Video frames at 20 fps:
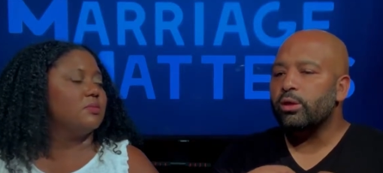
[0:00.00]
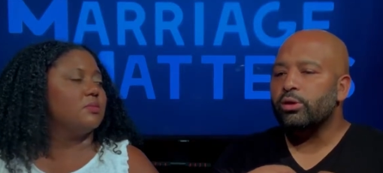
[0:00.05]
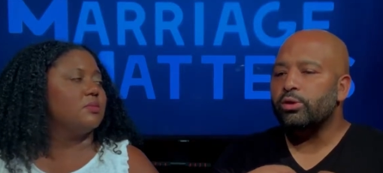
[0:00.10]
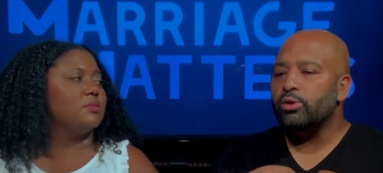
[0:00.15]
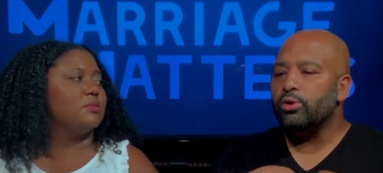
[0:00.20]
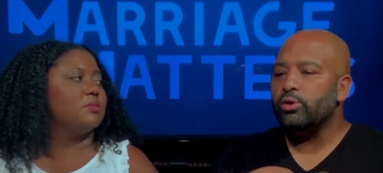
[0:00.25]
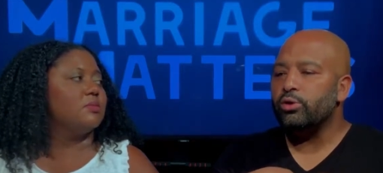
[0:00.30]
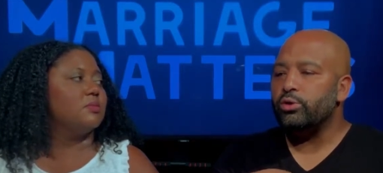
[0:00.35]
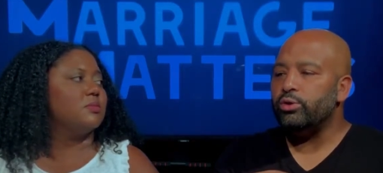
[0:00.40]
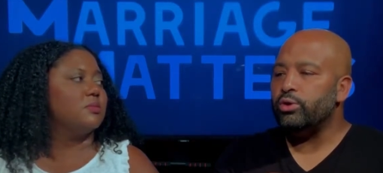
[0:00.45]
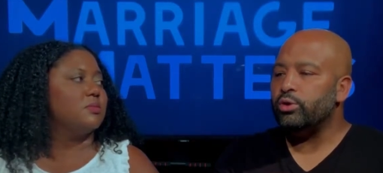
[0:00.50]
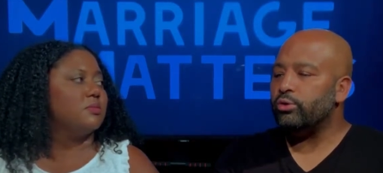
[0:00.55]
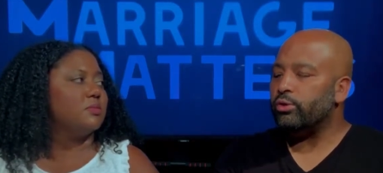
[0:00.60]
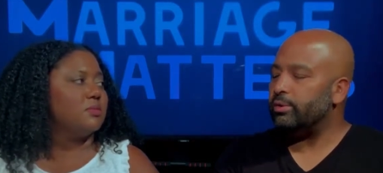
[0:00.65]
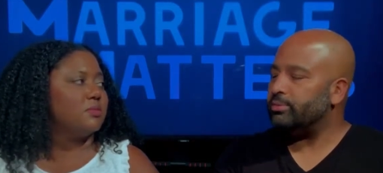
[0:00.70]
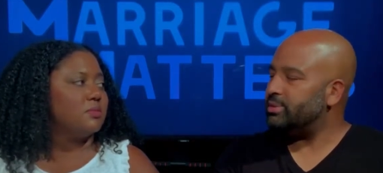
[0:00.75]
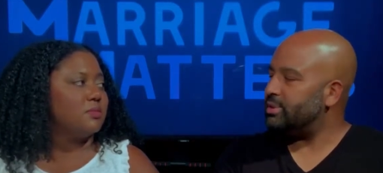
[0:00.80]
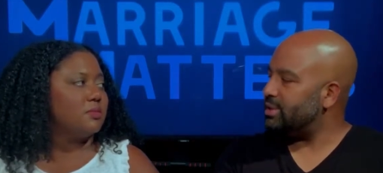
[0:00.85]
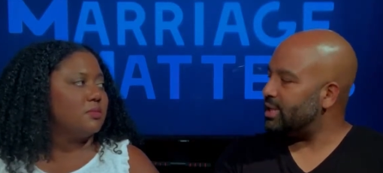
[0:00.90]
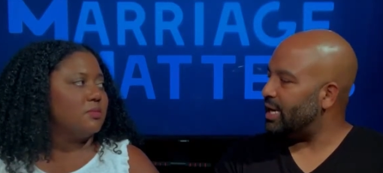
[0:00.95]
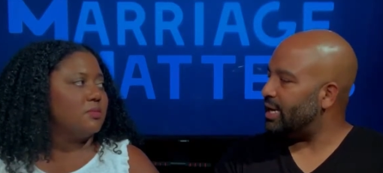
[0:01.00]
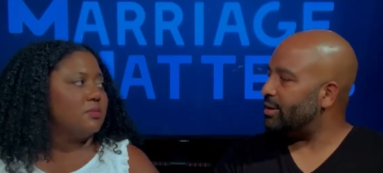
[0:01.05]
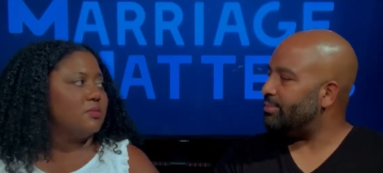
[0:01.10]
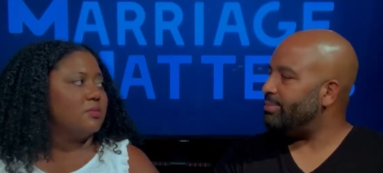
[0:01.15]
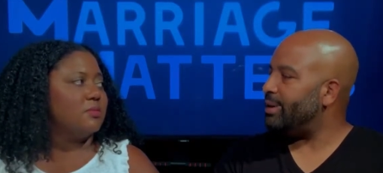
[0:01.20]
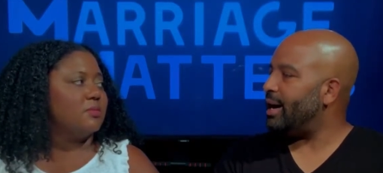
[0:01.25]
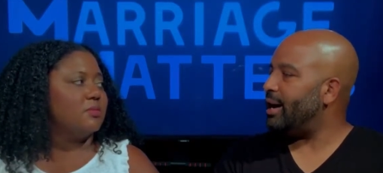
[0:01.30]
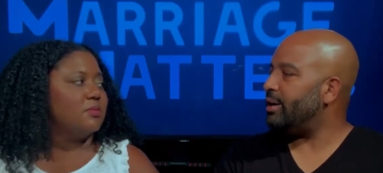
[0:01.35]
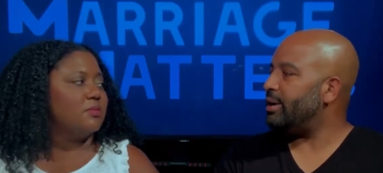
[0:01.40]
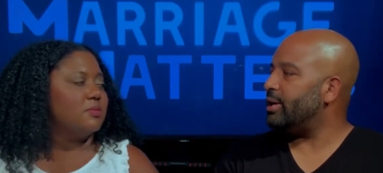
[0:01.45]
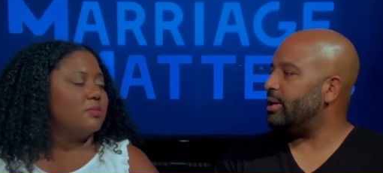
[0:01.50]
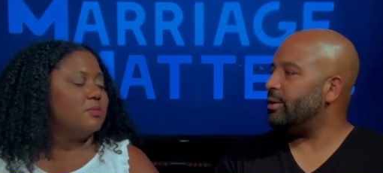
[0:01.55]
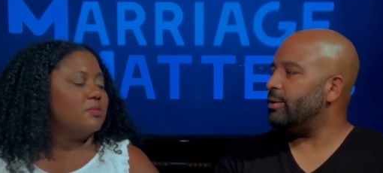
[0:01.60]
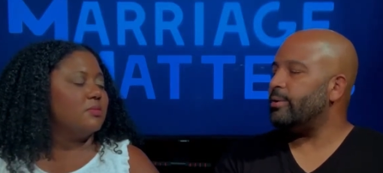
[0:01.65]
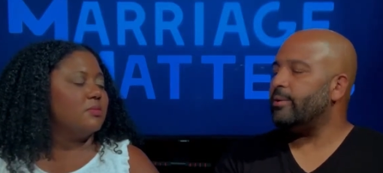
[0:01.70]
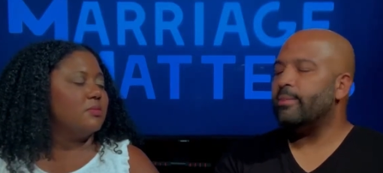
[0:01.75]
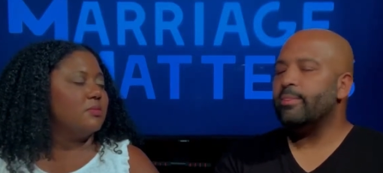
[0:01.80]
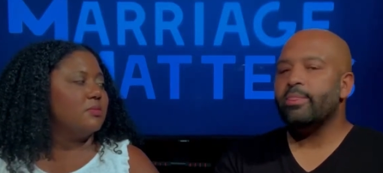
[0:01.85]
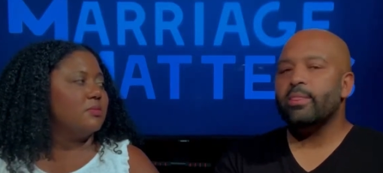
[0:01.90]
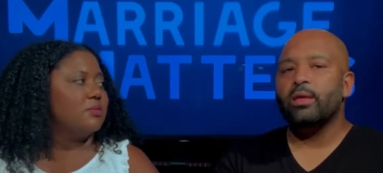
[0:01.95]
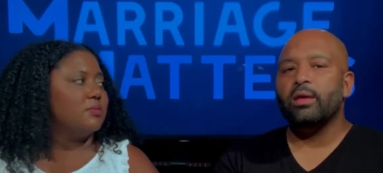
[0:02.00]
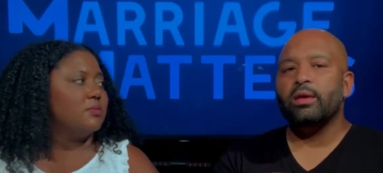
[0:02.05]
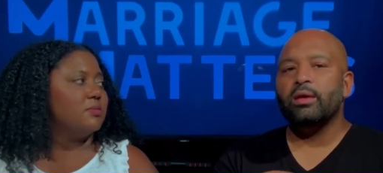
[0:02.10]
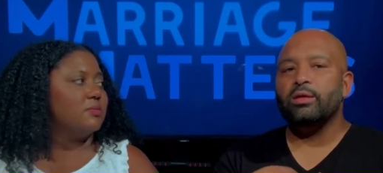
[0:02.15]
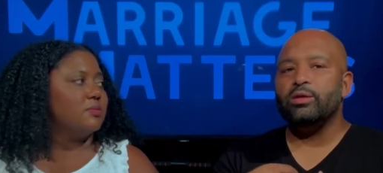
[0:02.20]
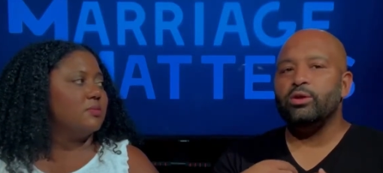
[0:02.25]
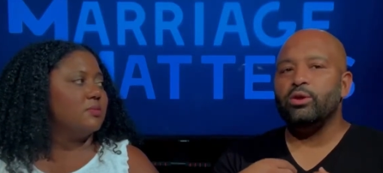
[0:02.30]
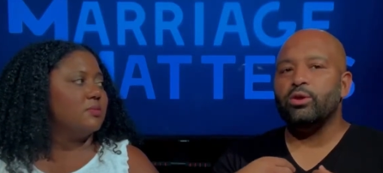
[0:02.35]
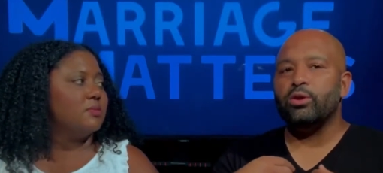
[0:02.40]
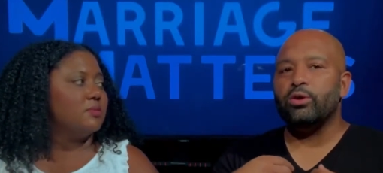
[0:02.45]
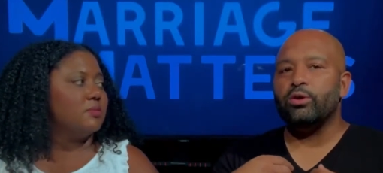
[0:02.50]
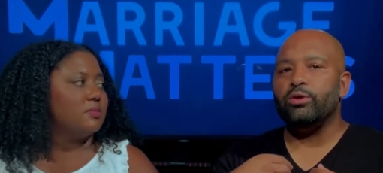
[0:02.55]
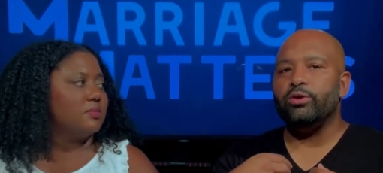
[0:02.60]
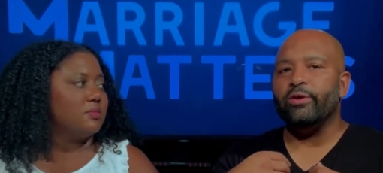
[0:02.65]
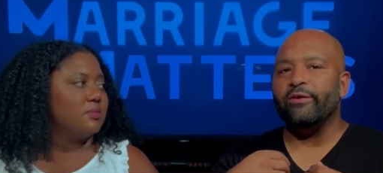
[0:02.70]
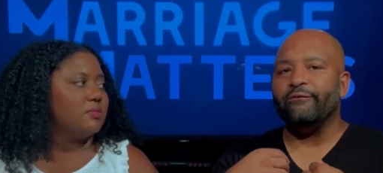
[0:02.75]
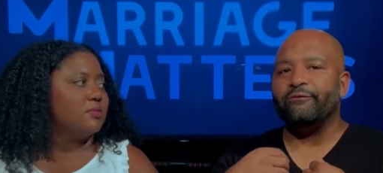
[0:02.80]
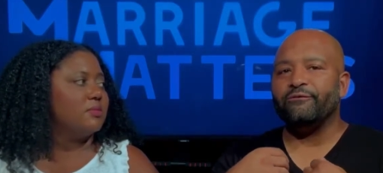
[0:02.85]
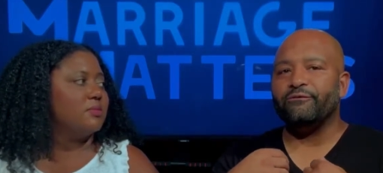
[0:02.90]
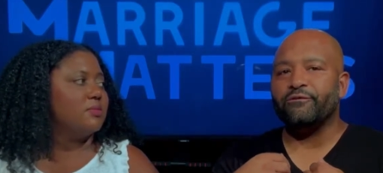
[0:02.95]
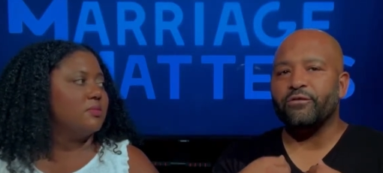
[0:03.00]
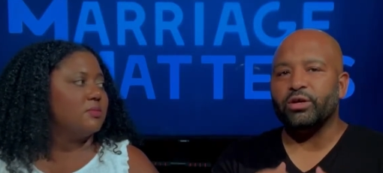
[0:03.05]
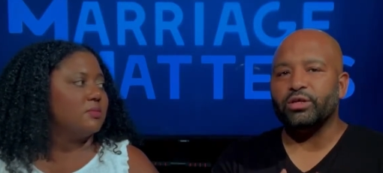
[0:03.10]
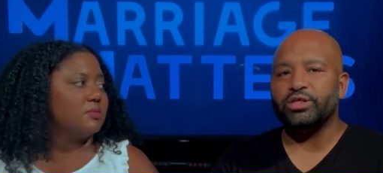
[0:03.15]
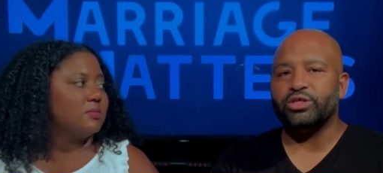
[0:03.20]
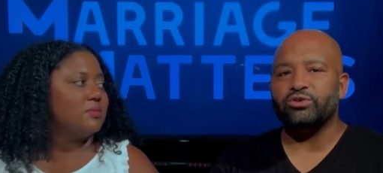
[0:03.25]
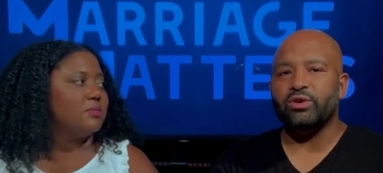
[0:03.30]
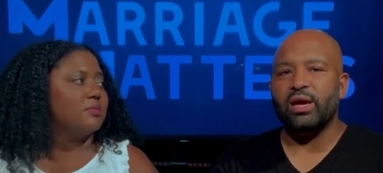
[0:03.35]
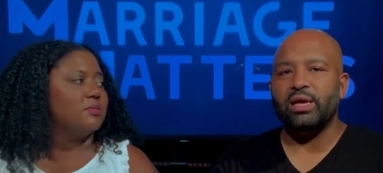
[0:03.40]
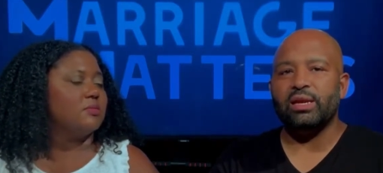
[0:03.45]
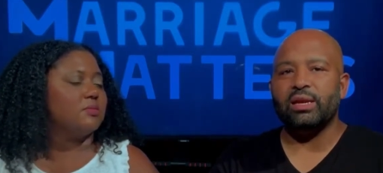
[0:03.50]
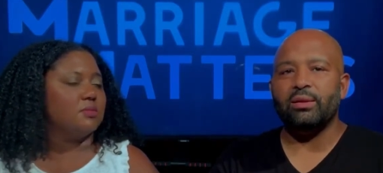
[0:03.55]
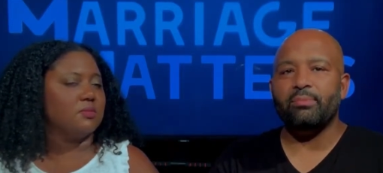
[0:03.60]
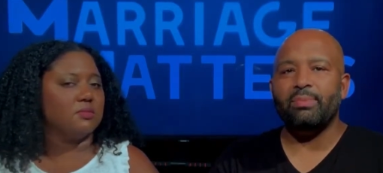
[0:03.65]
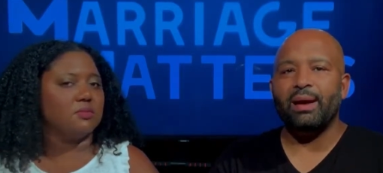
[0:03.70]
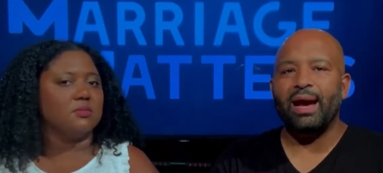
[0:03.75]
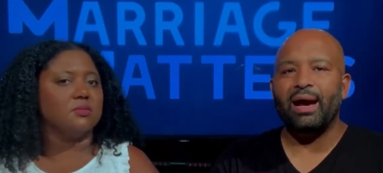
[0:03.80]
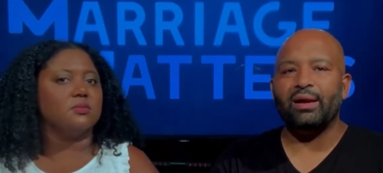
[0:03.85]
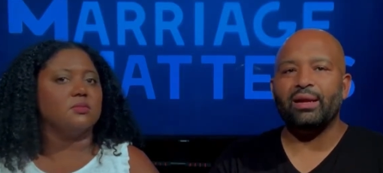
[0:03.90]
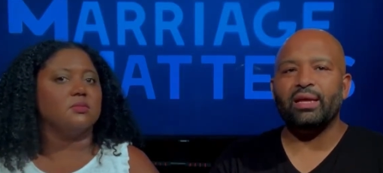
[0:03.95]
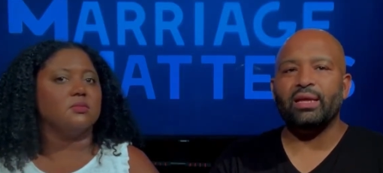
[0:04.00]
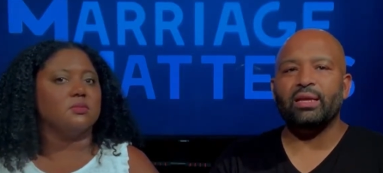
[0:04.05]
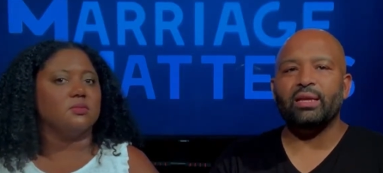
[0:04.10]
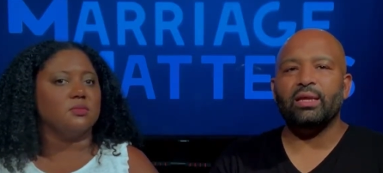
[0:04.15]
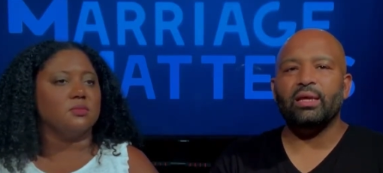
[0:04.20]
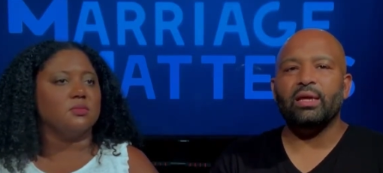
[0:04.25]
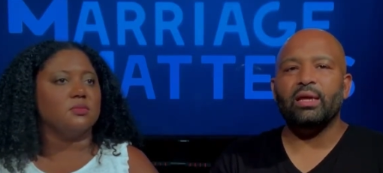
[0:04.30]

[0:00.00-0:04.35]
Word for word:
Speaker 1: you you're upset mm -hmm. about it you're you're frustrated about it